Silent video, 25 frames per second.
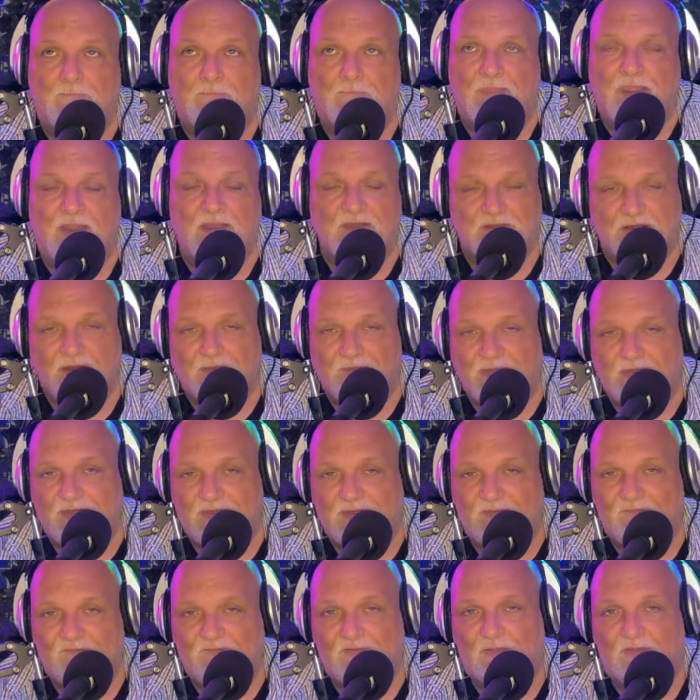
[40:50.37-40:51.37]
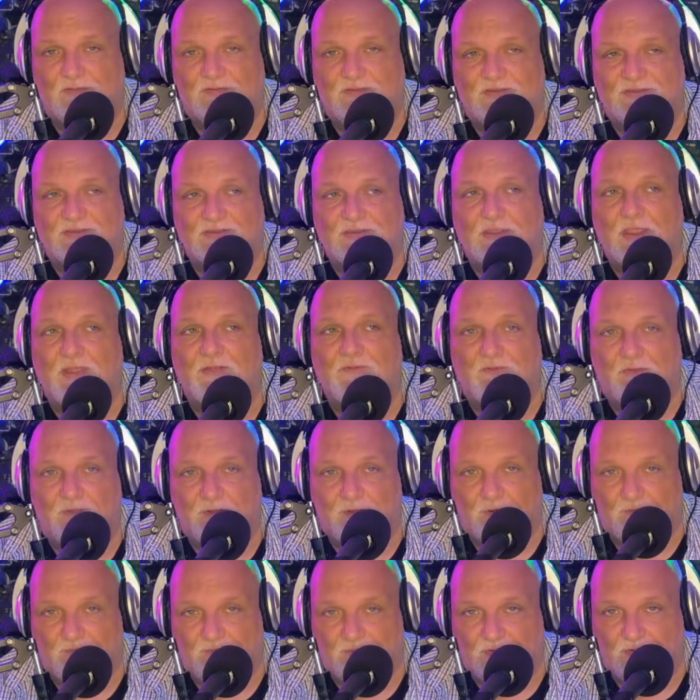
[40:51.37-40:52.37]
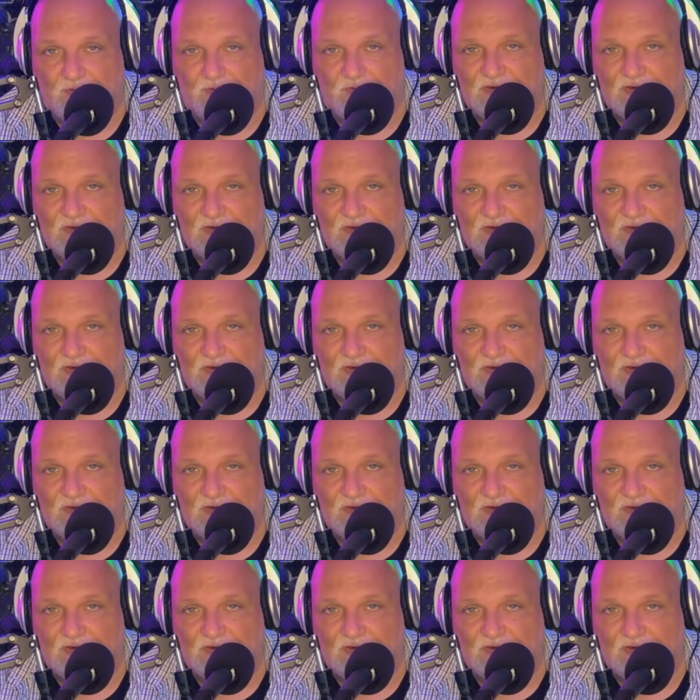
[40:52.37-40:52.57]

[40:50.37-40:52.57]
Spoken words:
It's gonna be difficult to schedule interviews.